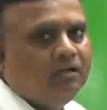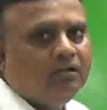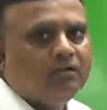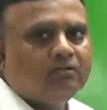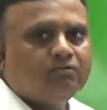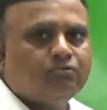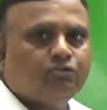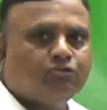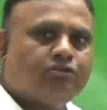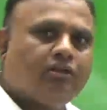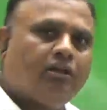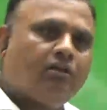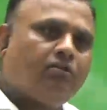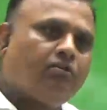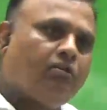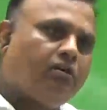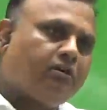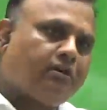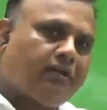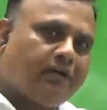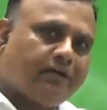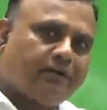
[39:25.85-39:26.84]
social
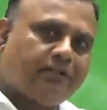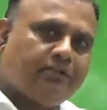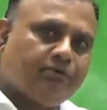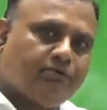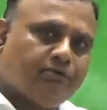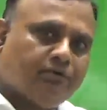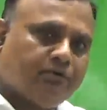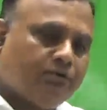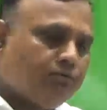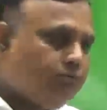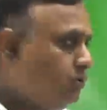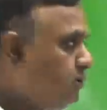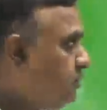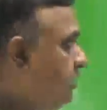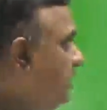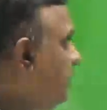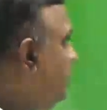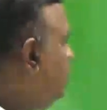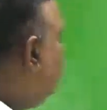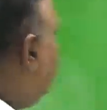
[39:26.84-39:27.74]
contract theory. Question is